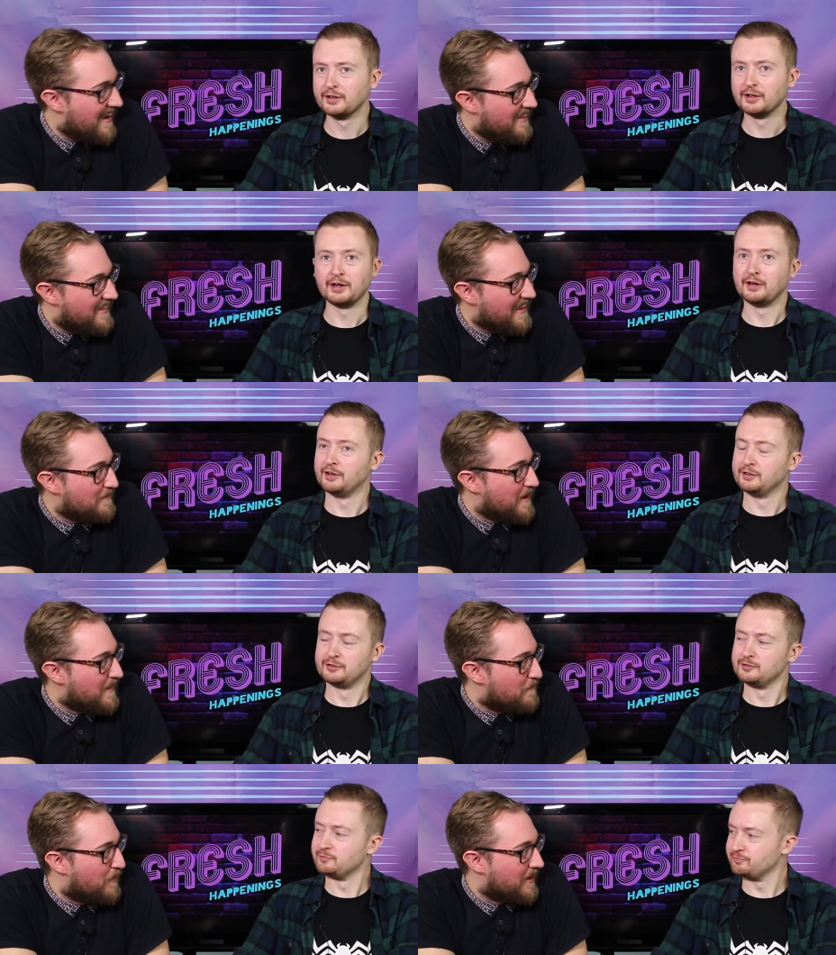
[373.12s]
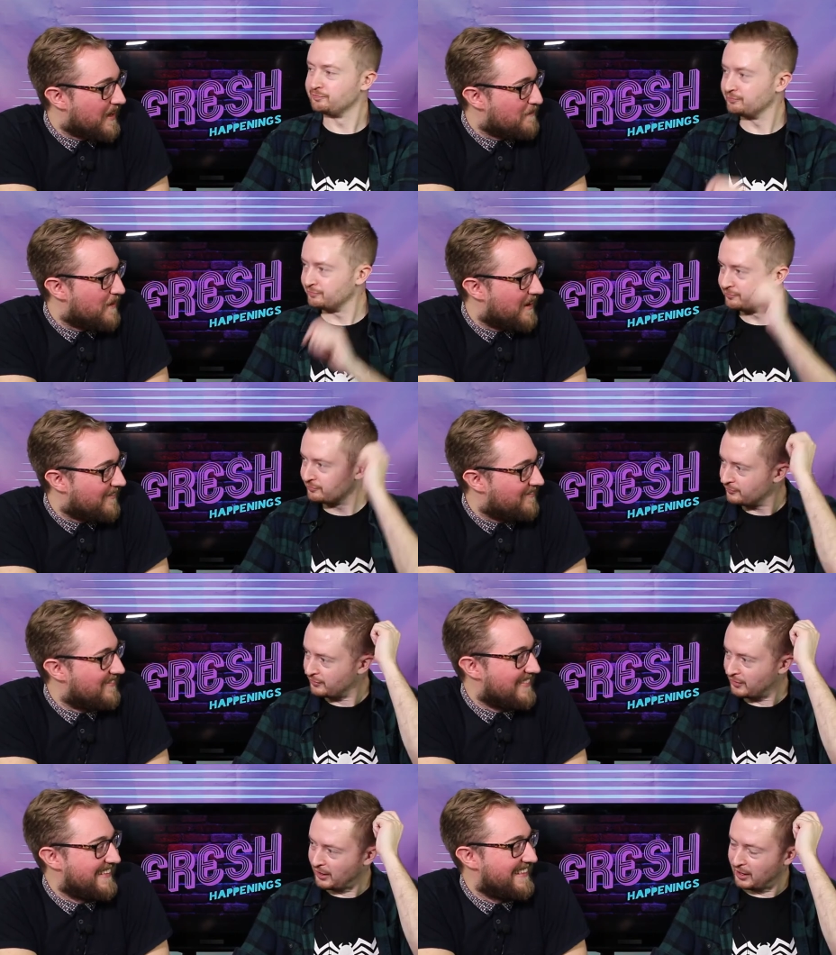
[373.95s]
Speaker 1: I think I'm getting the point here, mate.
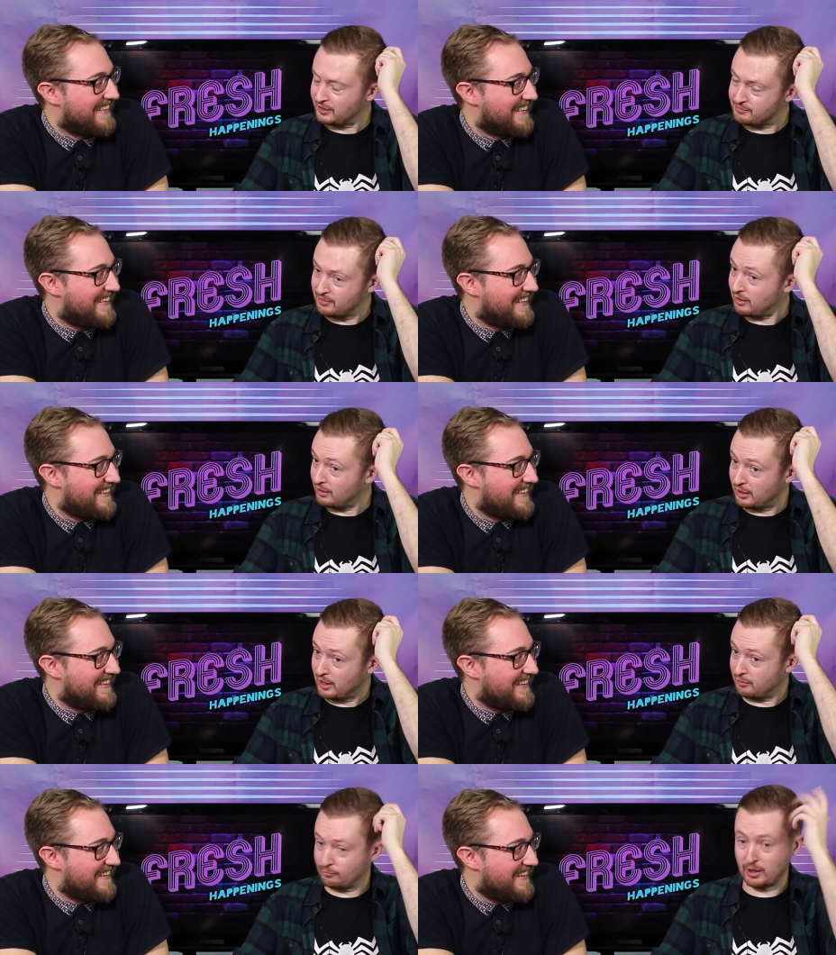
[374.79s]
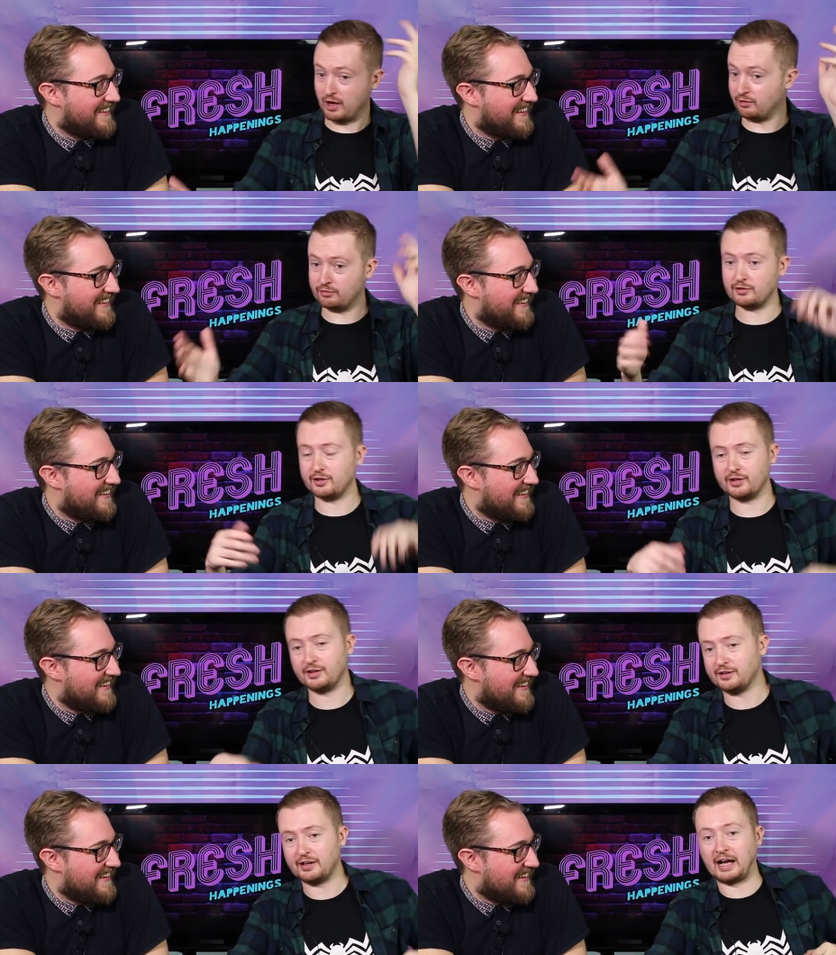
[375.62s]
Speaker 2: Well,
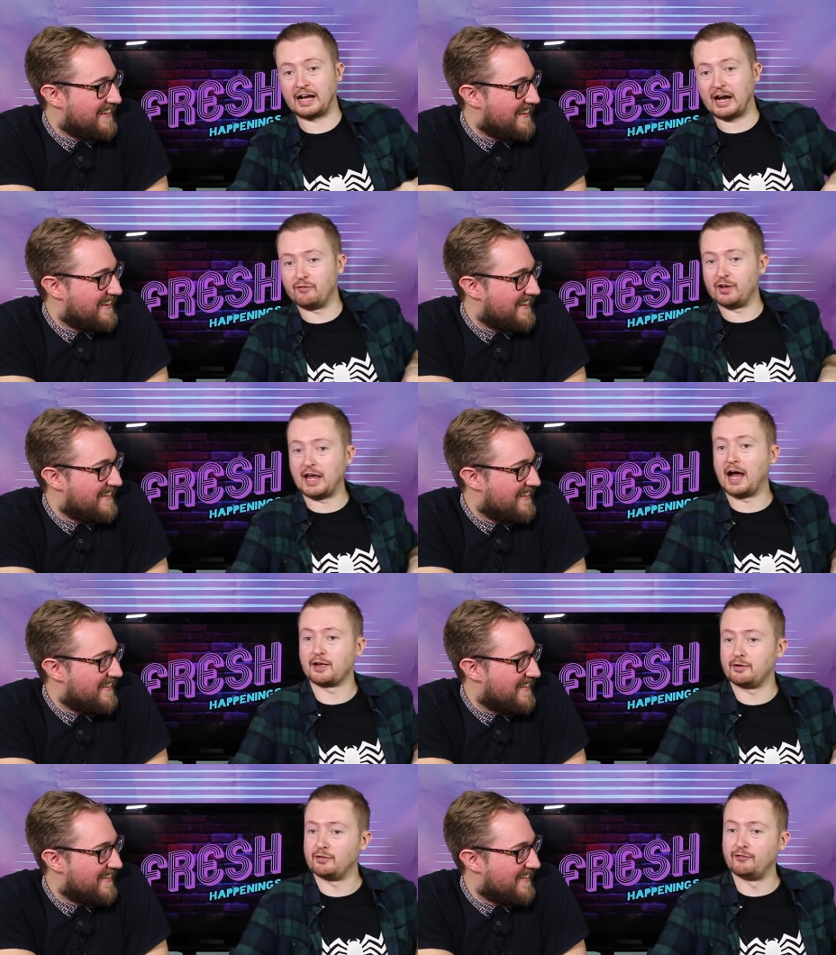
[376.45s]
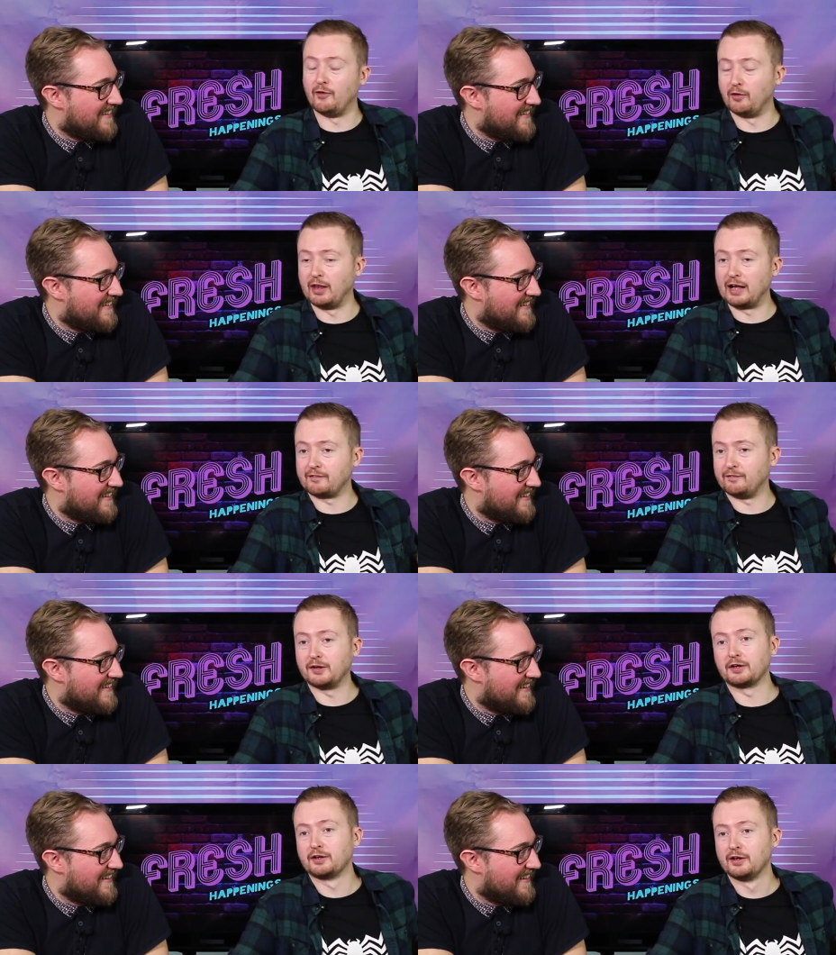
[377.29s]
I can't really argue the four leg
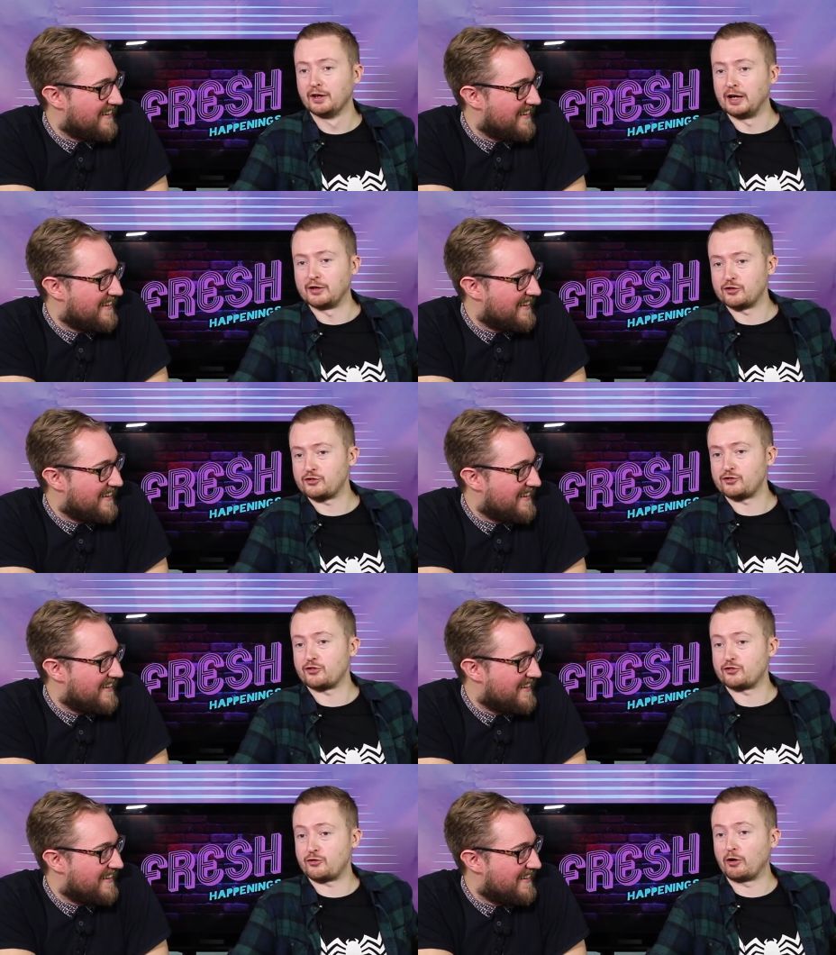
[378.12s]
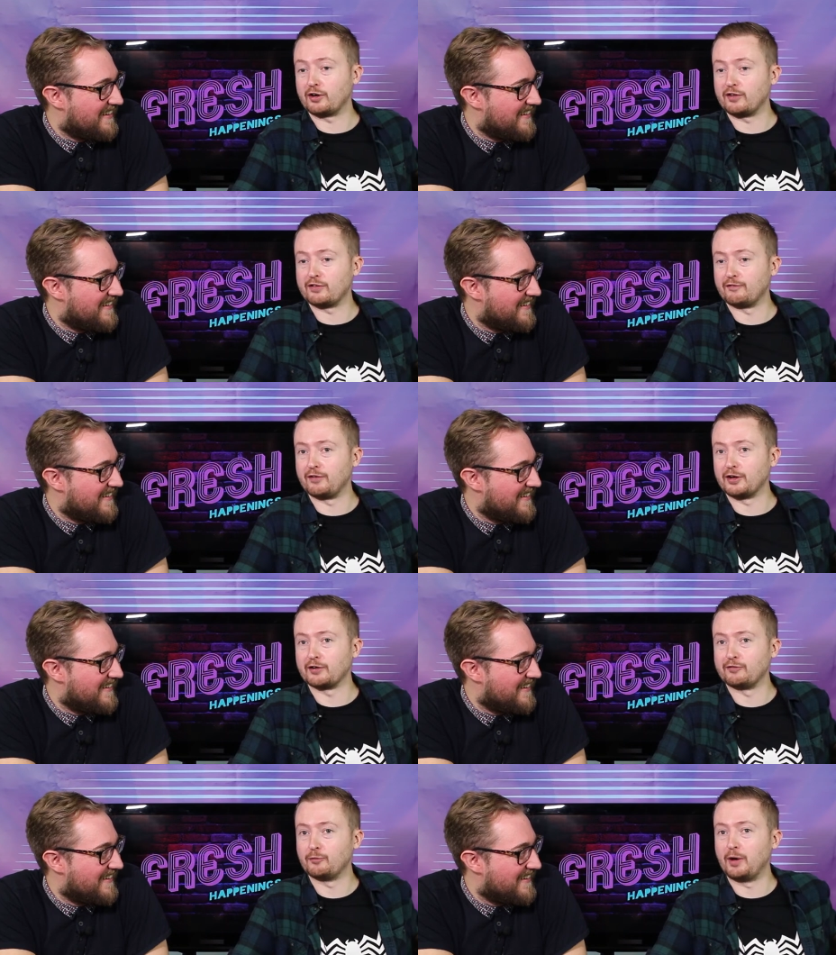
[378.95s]
thing. I'm just struggling to
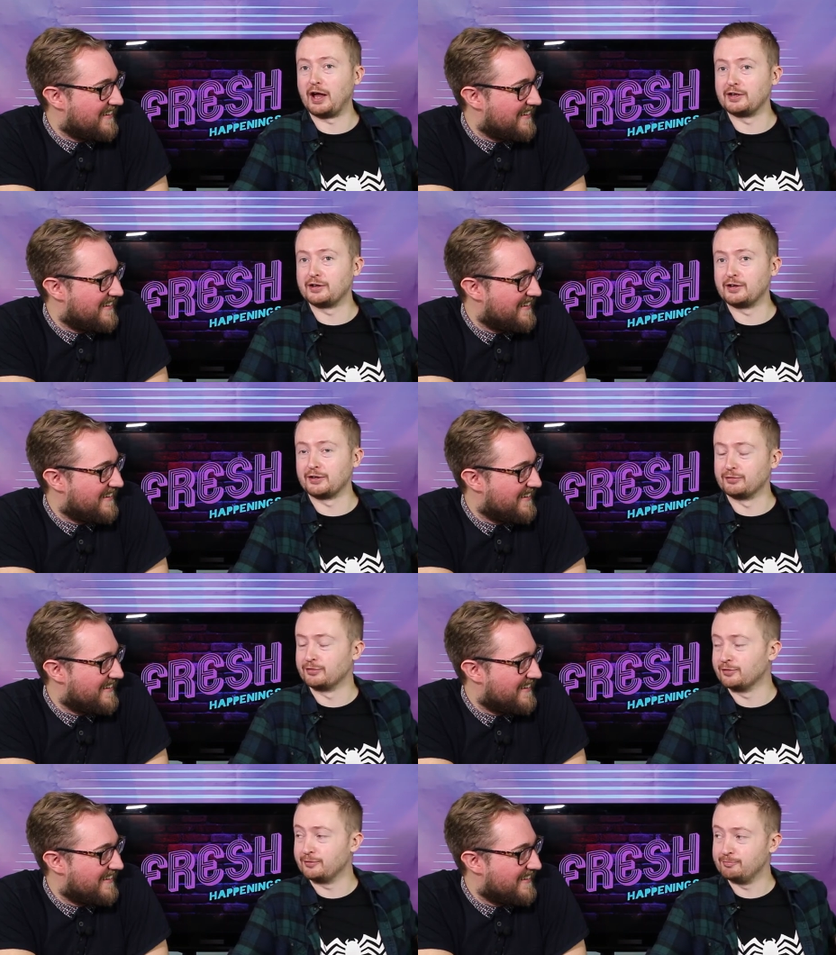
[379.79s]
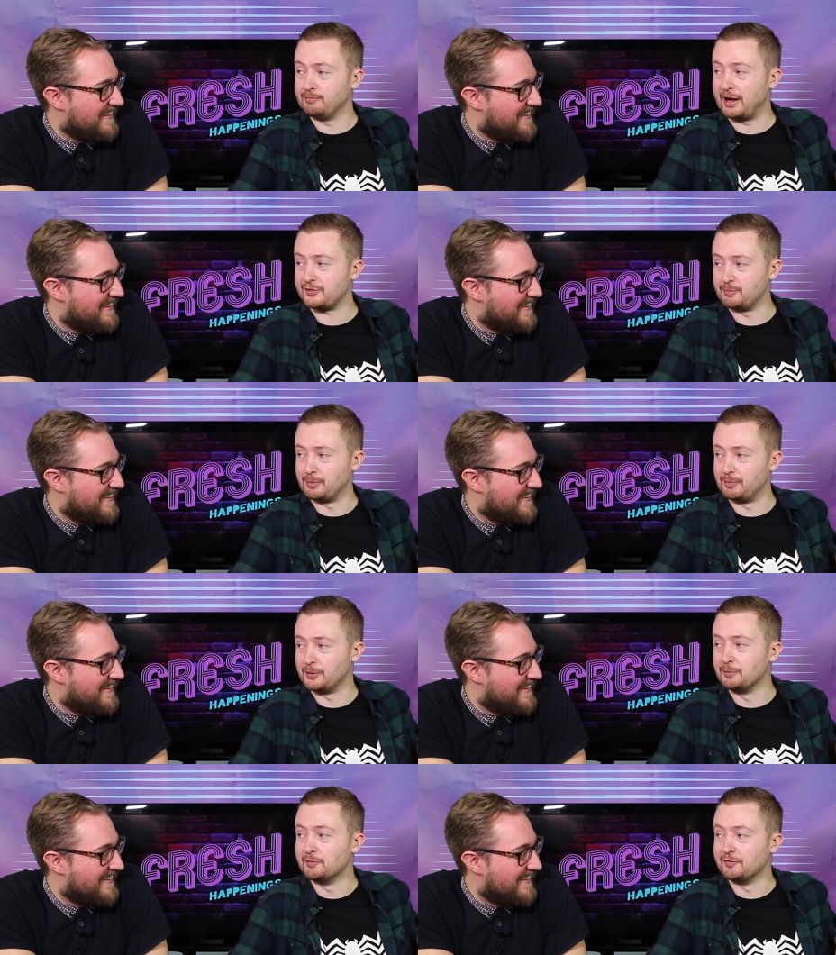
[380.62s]
think of where you can match a baboon